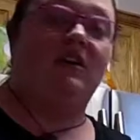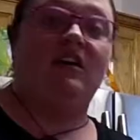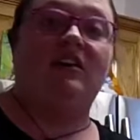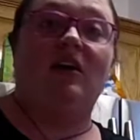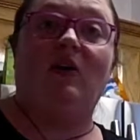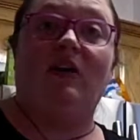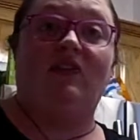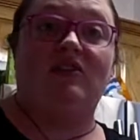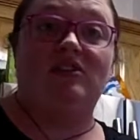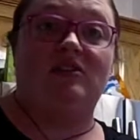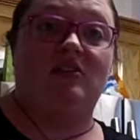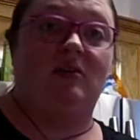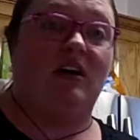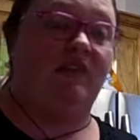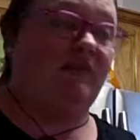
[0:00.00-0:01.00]
hello every
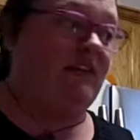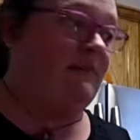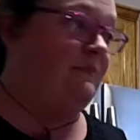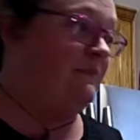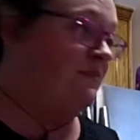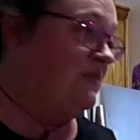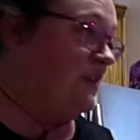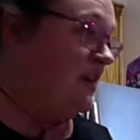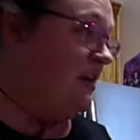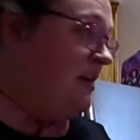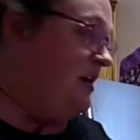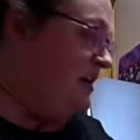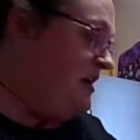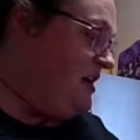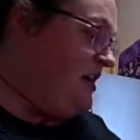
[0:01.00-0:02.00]
so often.
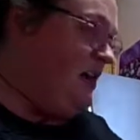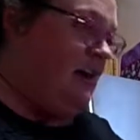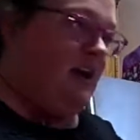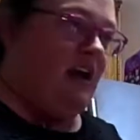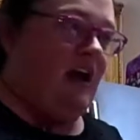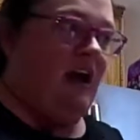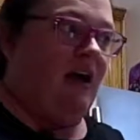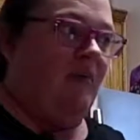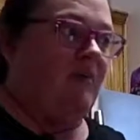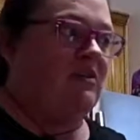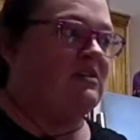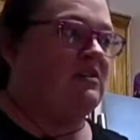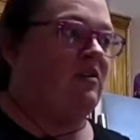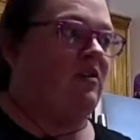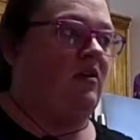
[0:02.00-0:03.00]

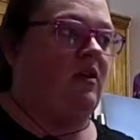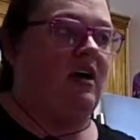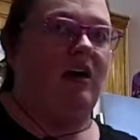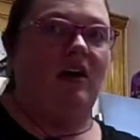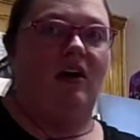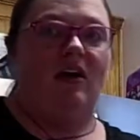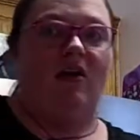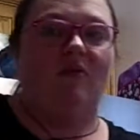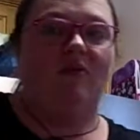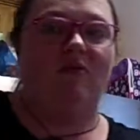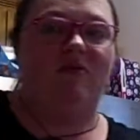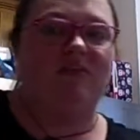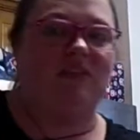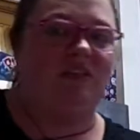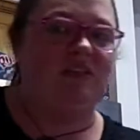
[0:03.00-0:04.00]
So
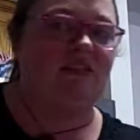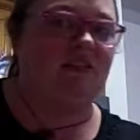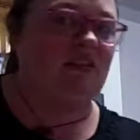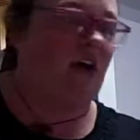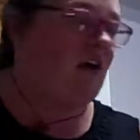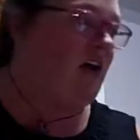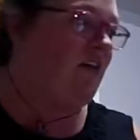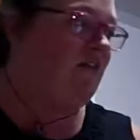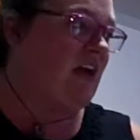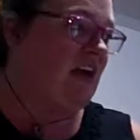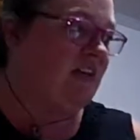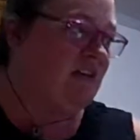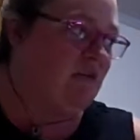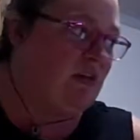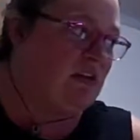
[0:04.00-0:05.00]
to start, I've
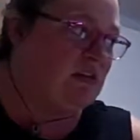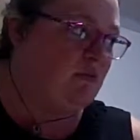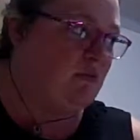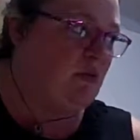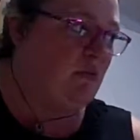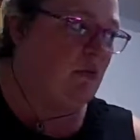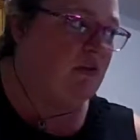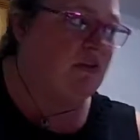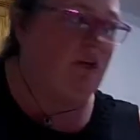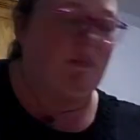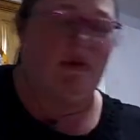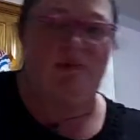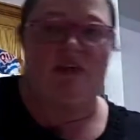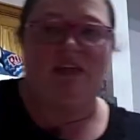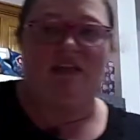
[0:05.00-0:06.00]
got the recipe pulled up
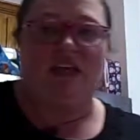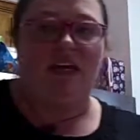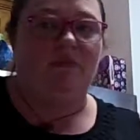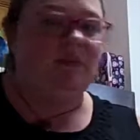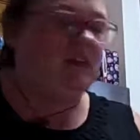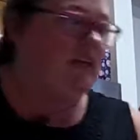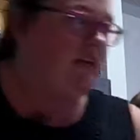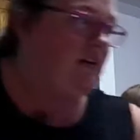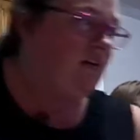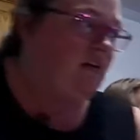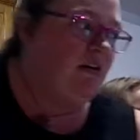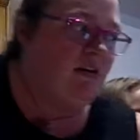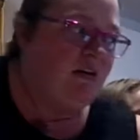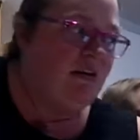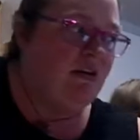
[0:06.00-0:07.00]
on my tablet
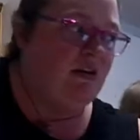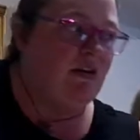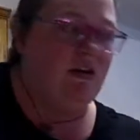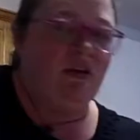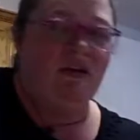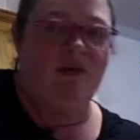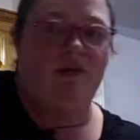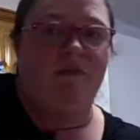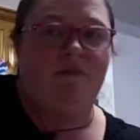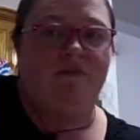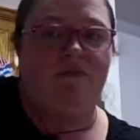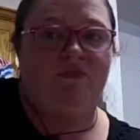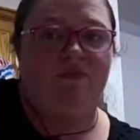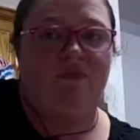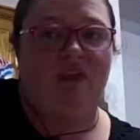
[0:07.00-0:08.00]
here.
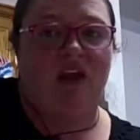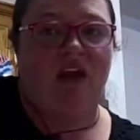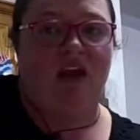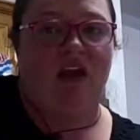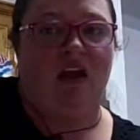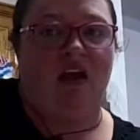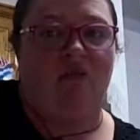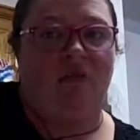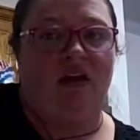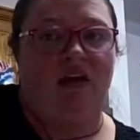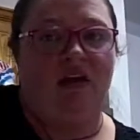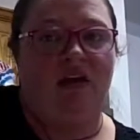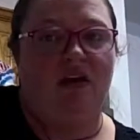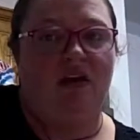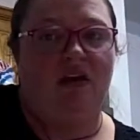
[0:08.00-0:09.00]
I
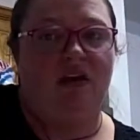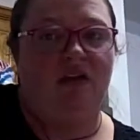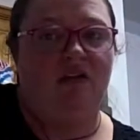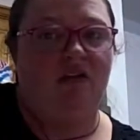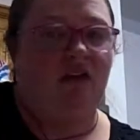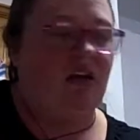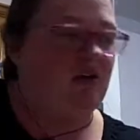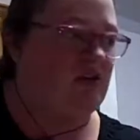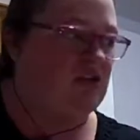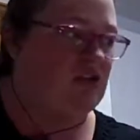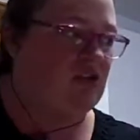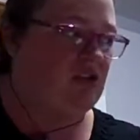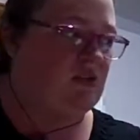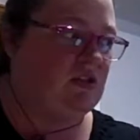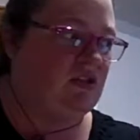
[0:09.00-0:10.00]

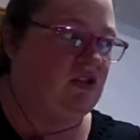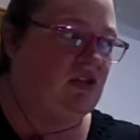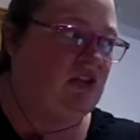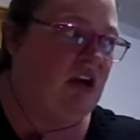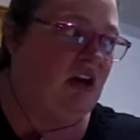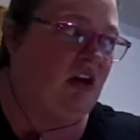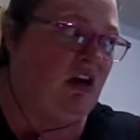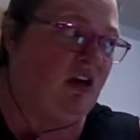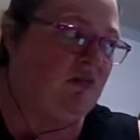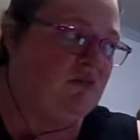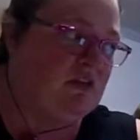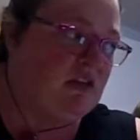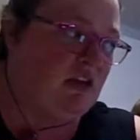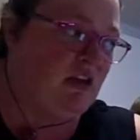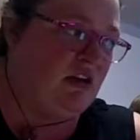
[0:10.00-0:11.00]
just use a
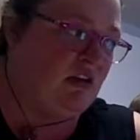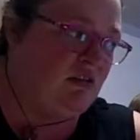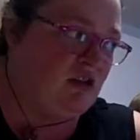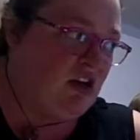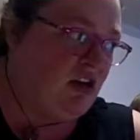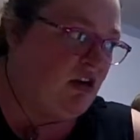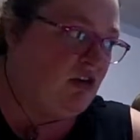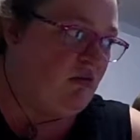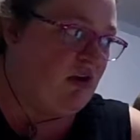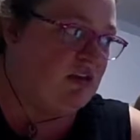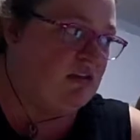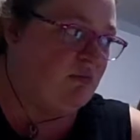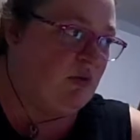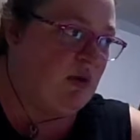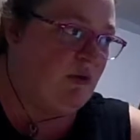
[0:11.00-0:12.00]
generic
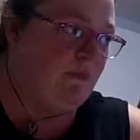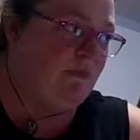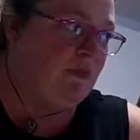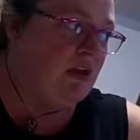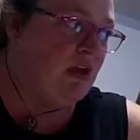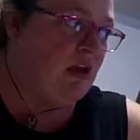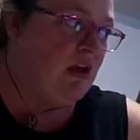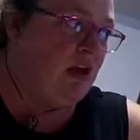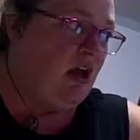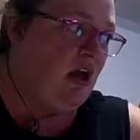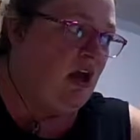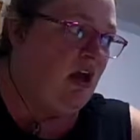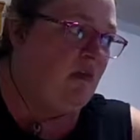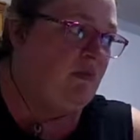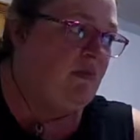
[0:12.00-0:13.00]
recipe.
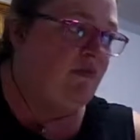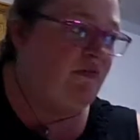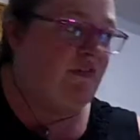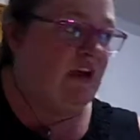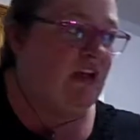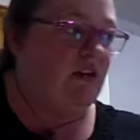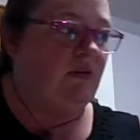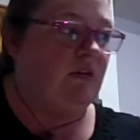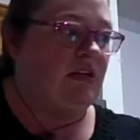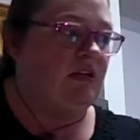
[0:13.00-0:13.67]
Follow